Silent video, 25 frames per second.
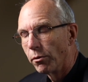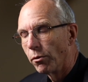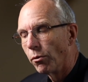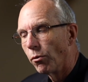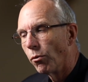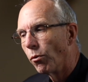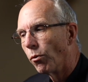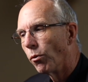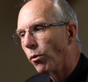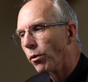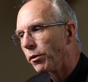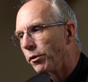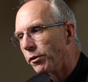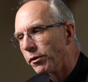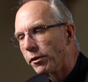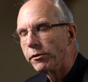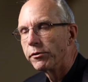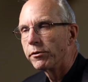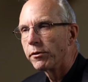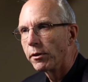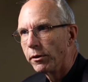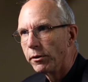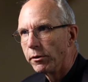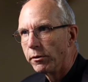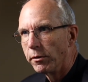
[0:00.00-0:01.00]
or
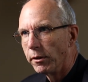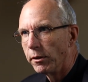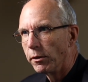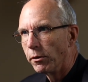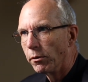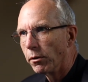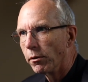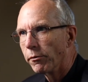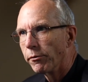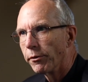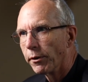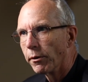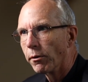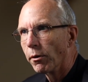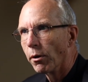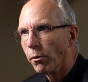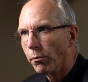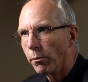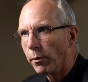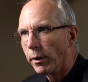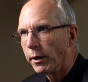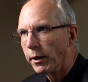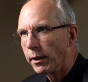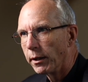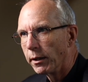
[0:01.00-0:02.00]
discontinued if they're
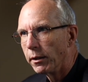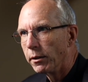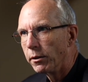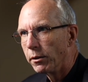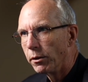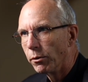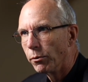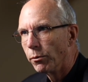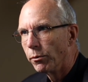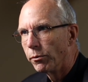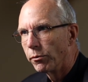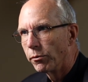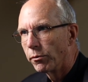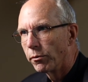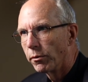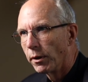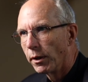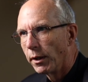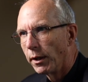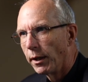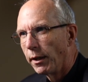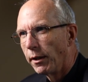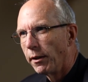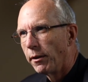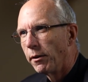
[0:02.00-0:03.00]
already in use.
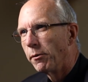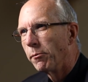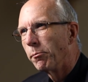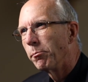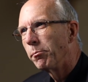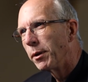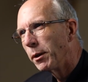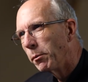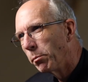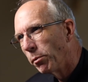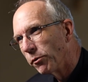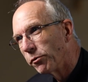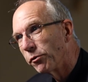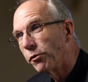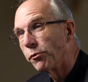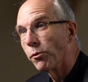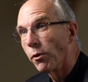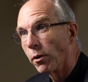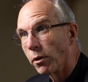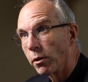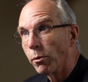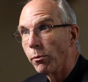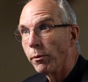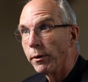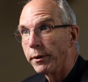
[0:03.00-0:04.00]
People
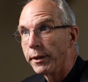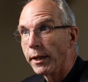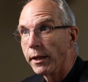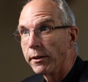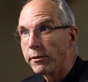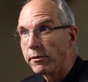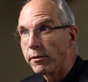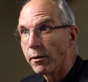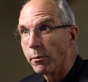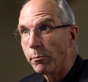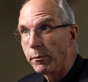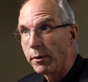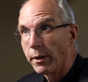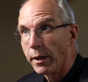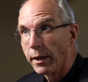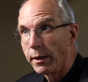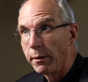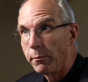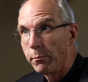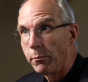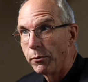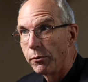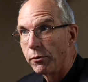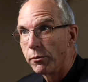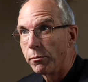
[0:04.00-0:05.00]
struggle with that
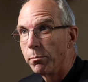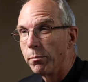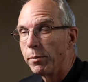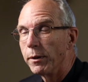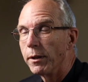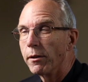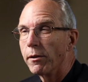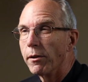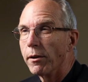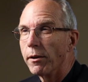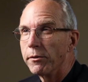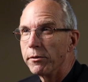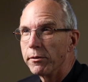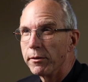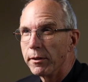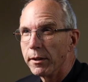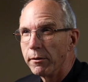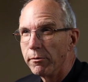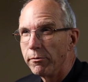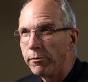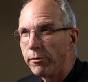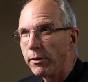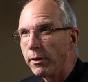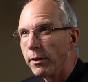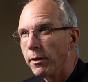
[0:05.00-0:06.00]
sometimes because they
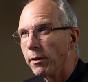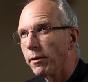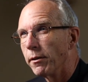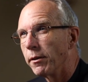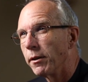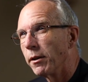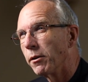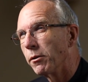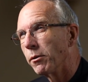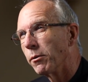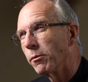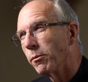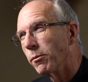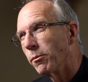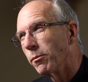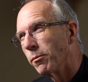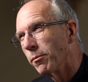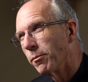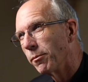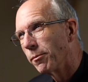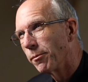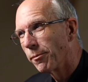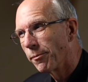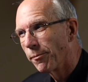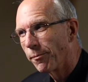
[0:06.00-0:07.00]
feel,
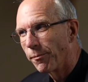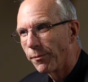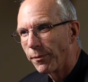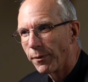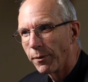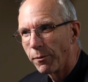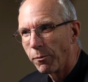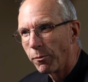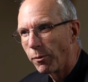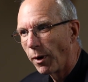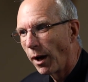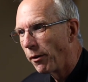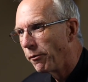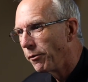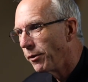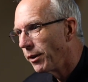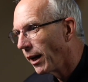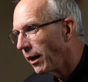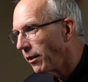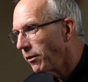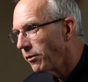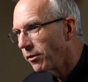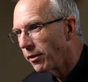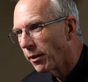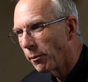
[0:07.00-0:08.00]
I've
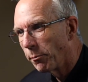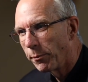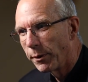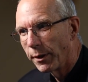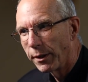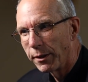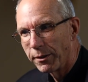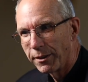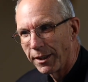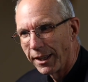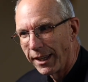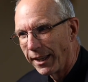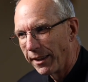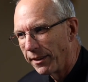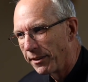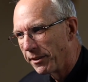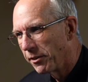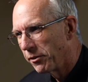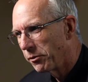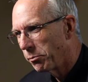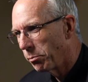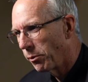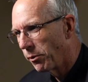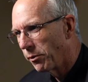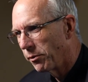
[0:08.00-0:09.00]
done something to end
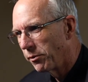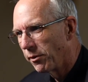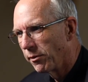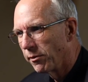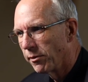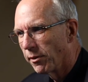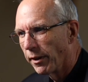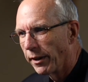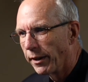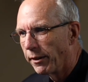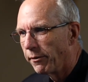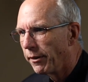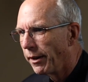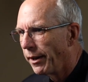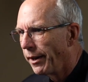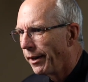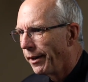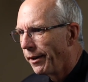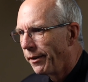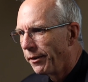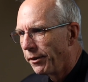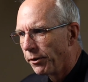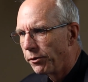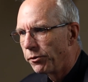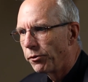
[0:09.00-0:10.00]
this person's life.
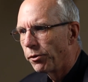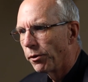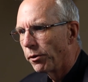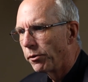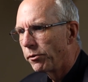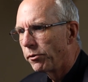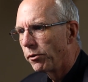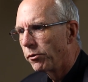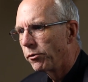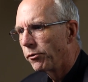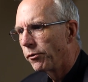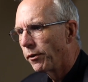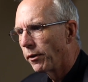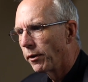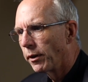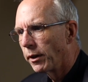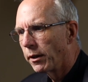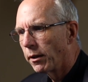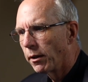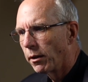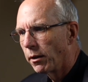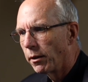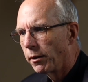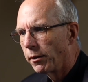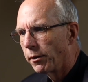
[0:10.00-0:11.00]
The Church is very
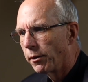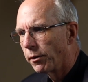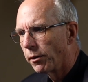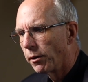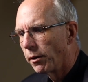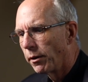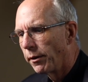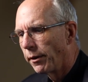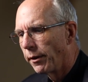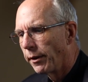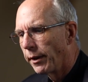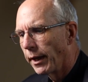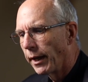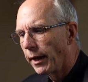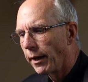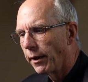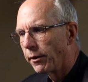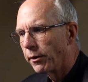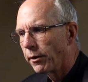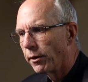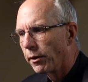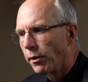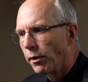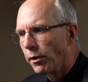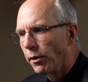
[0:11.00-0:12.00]
clear that
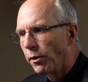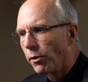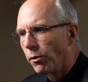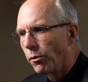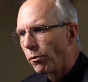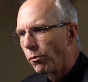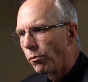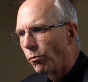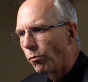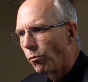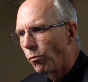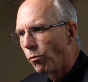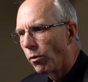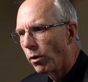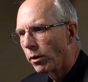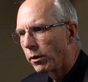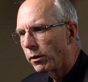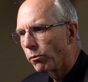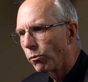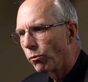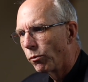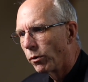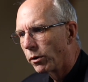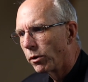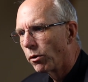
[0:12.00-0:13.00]
what
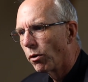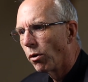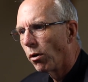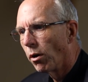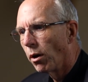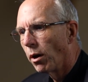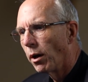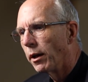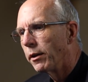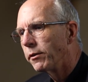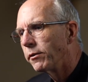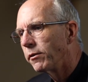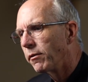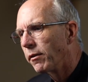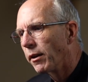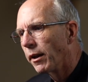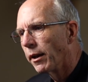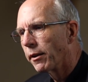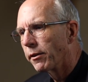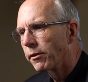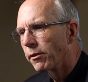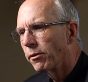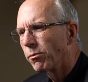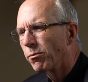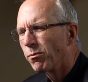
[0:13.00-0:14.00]
would cause
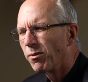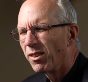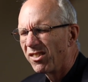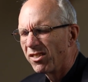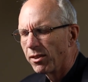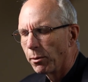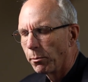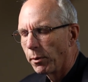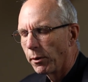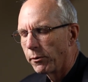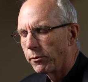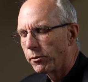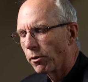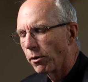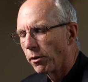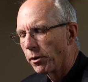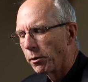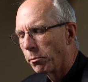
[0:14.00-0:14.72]
death, we sometimes call it